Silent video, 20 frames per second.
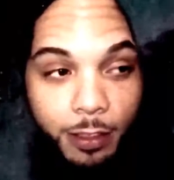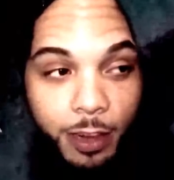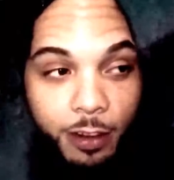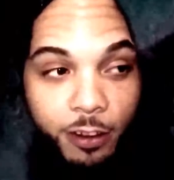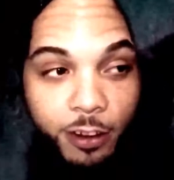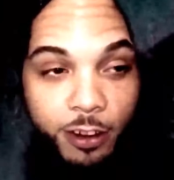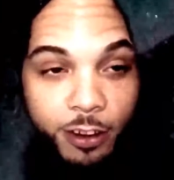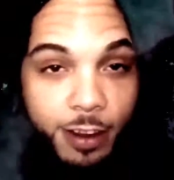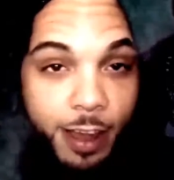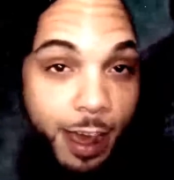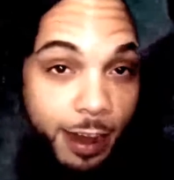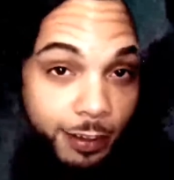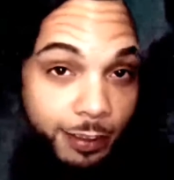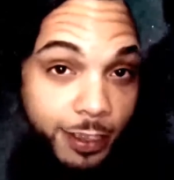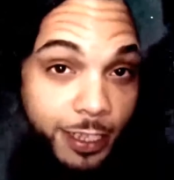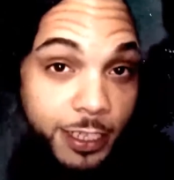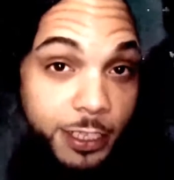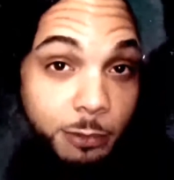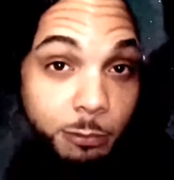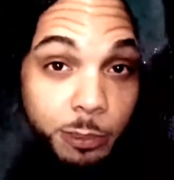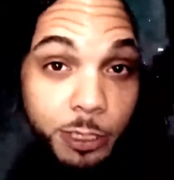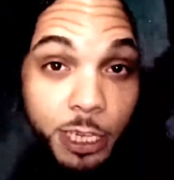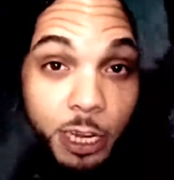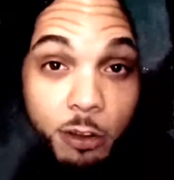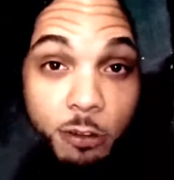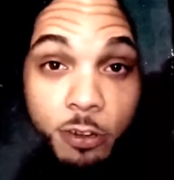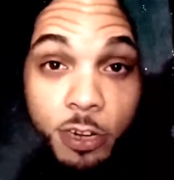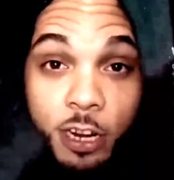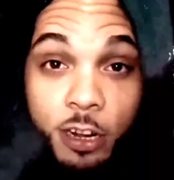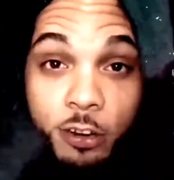There are a lot of things we
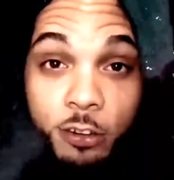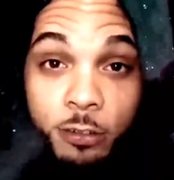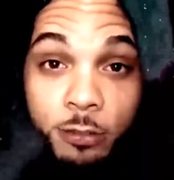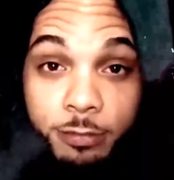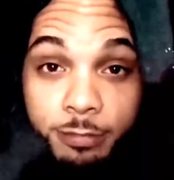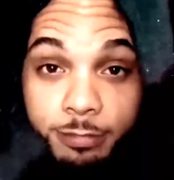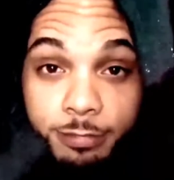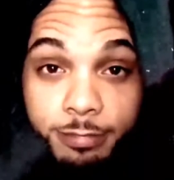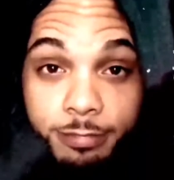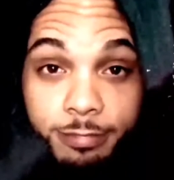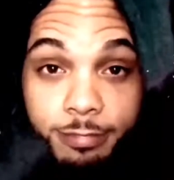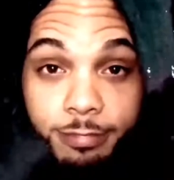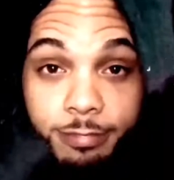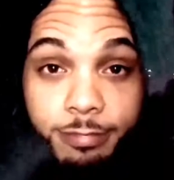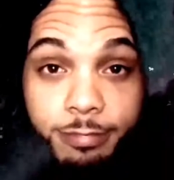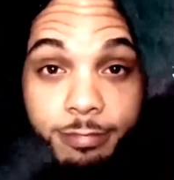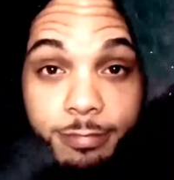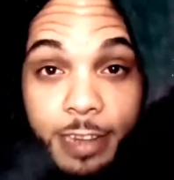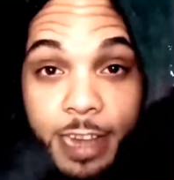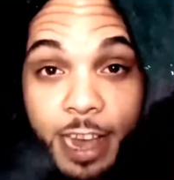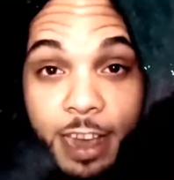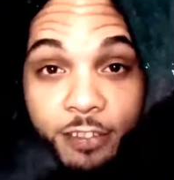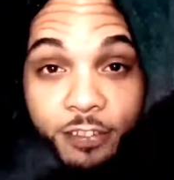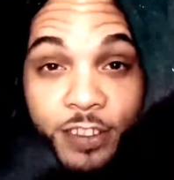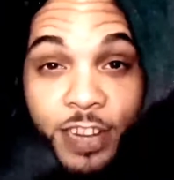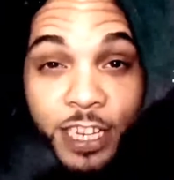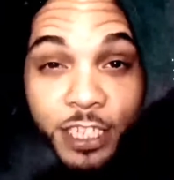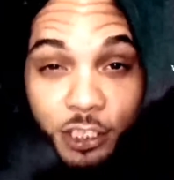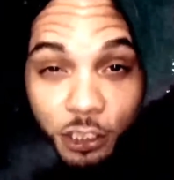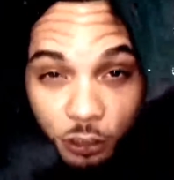don't know. I
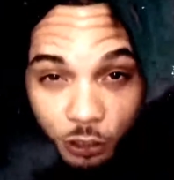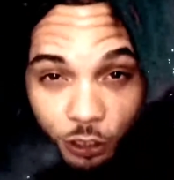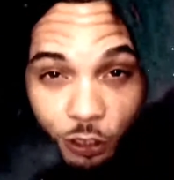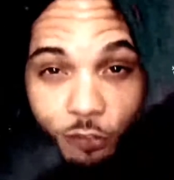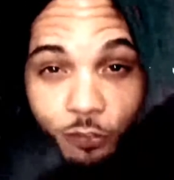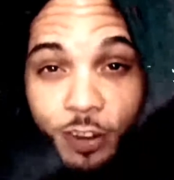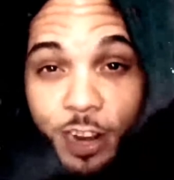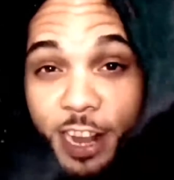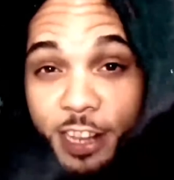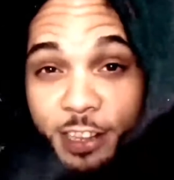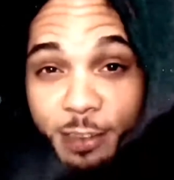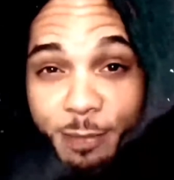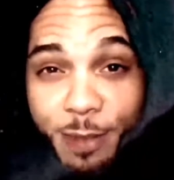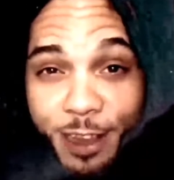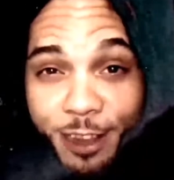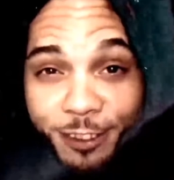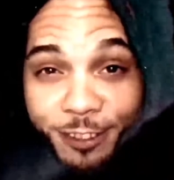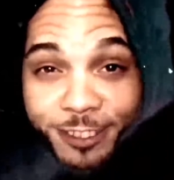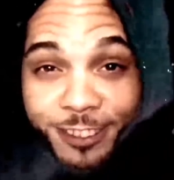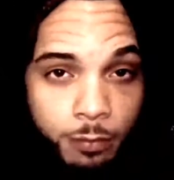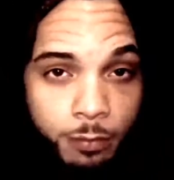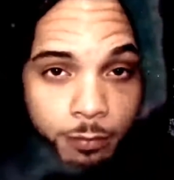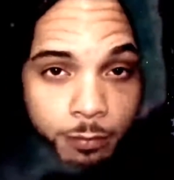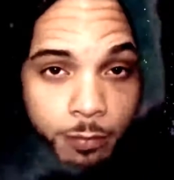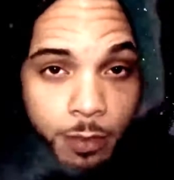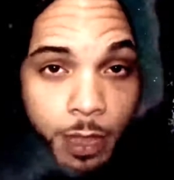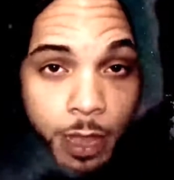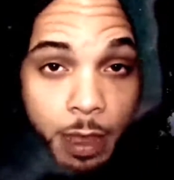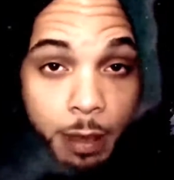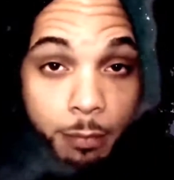advise you go find them out.
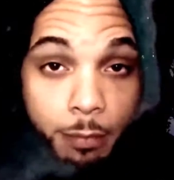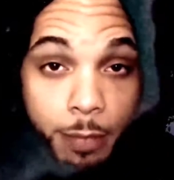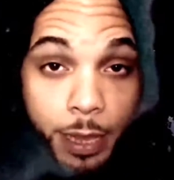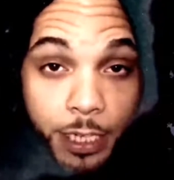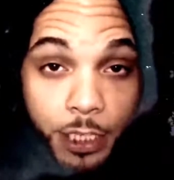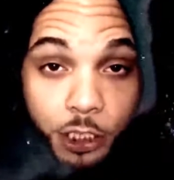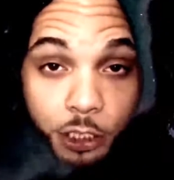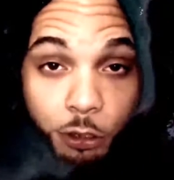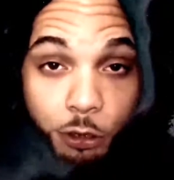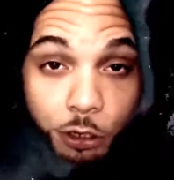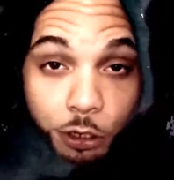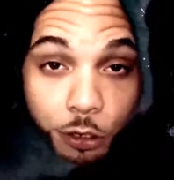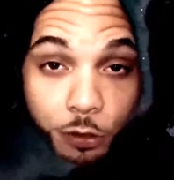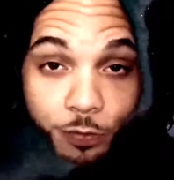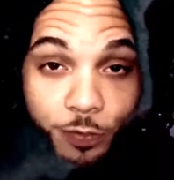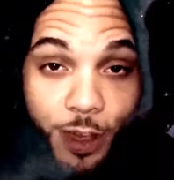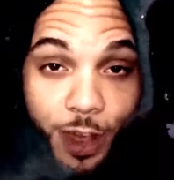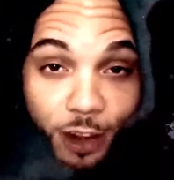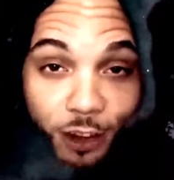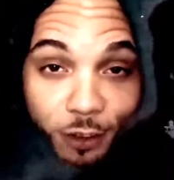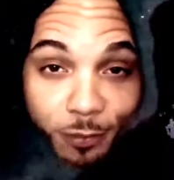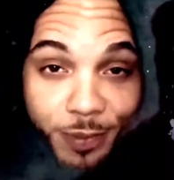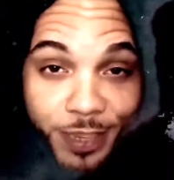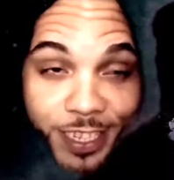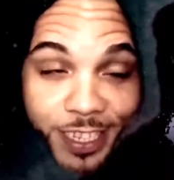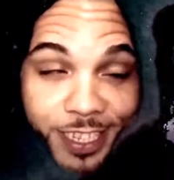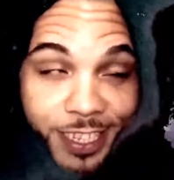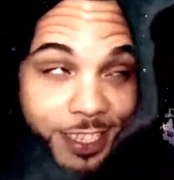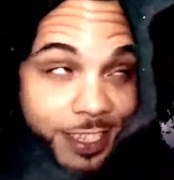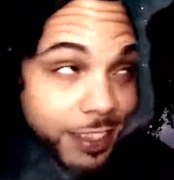make sure you follow
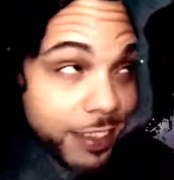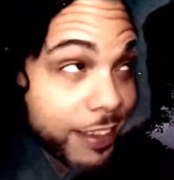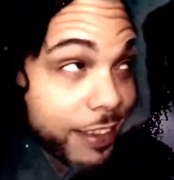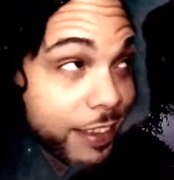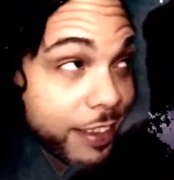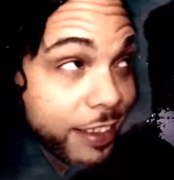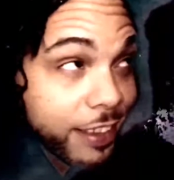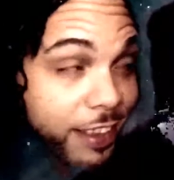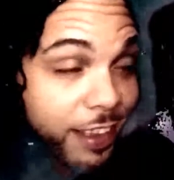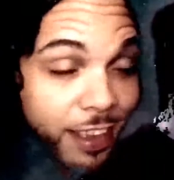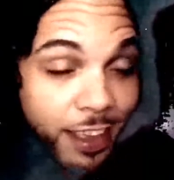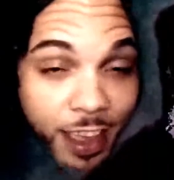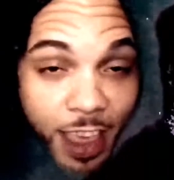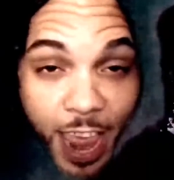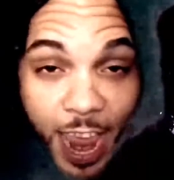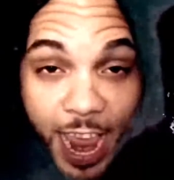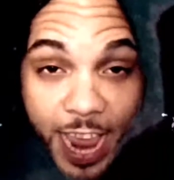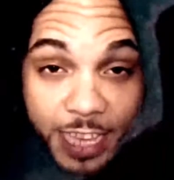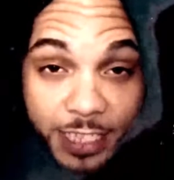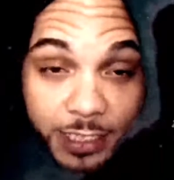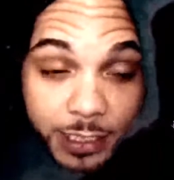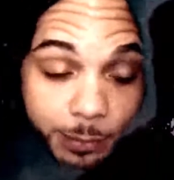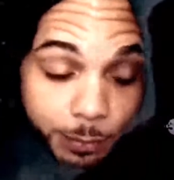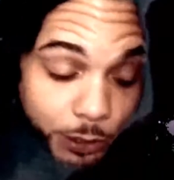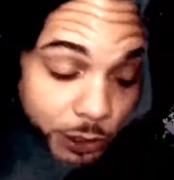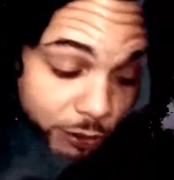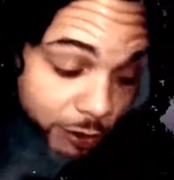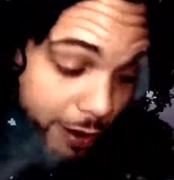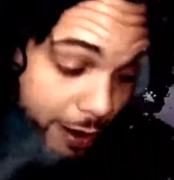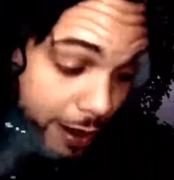me and
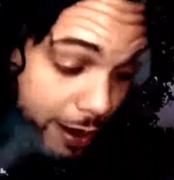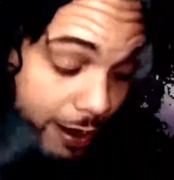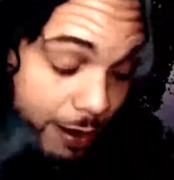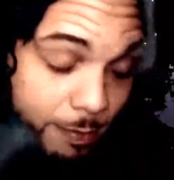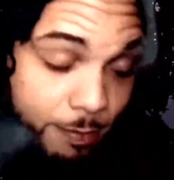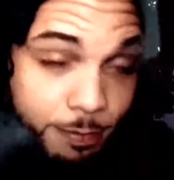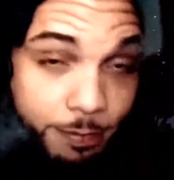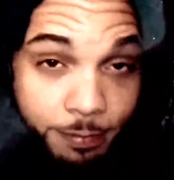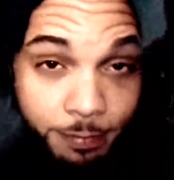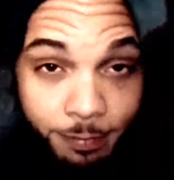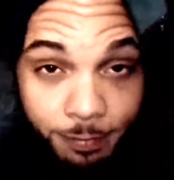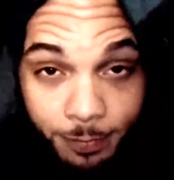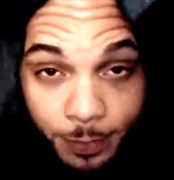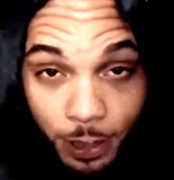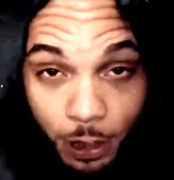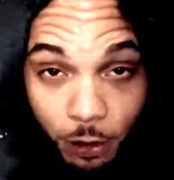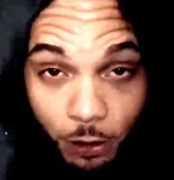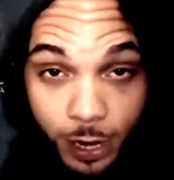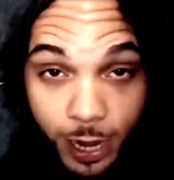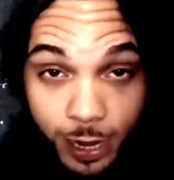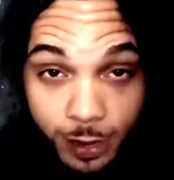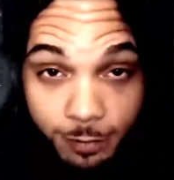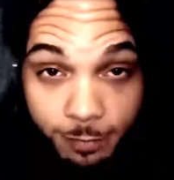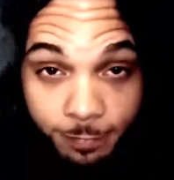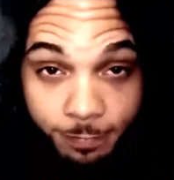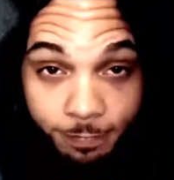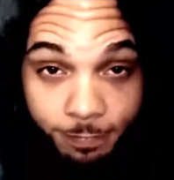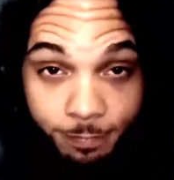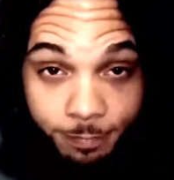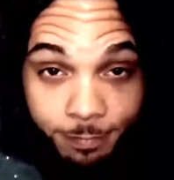subscribe. Okay,
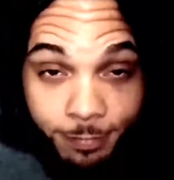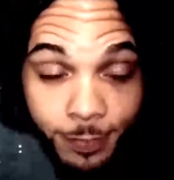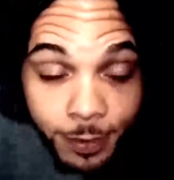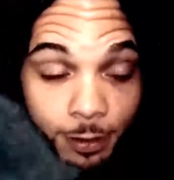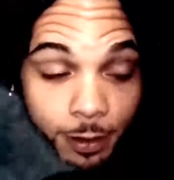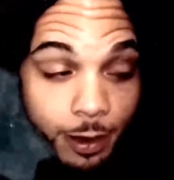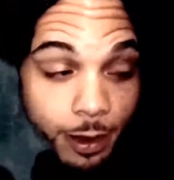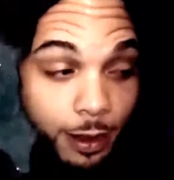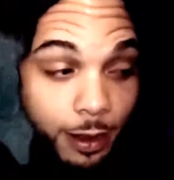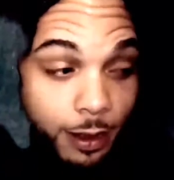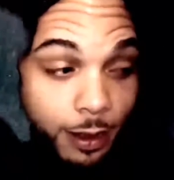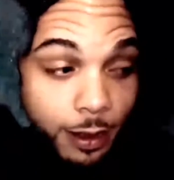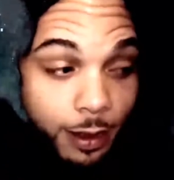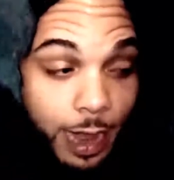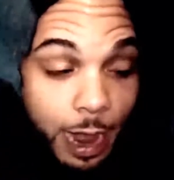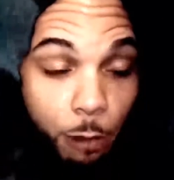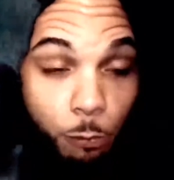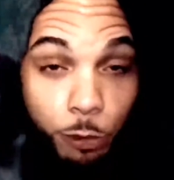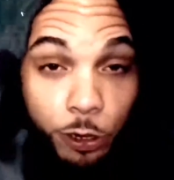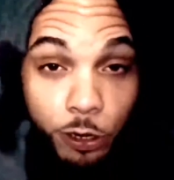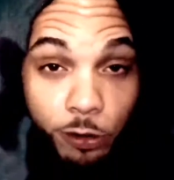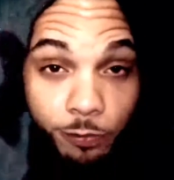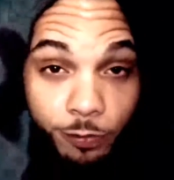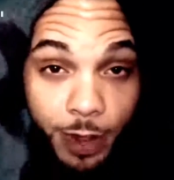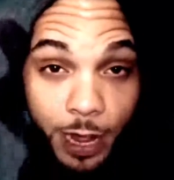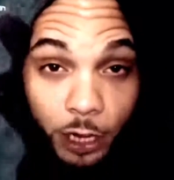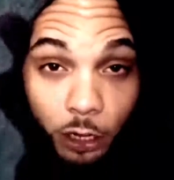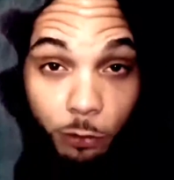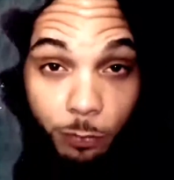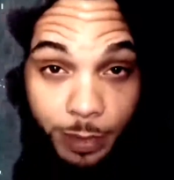I will
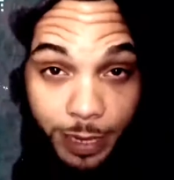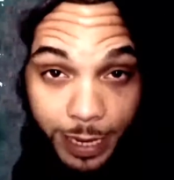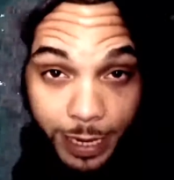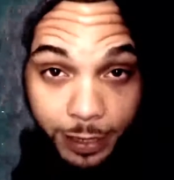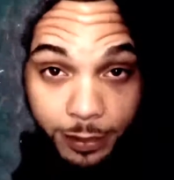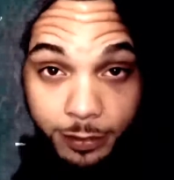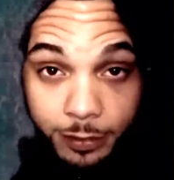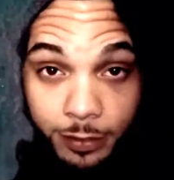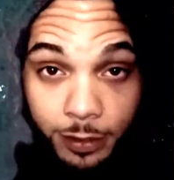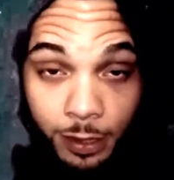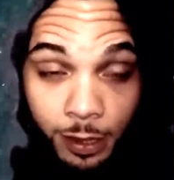follow back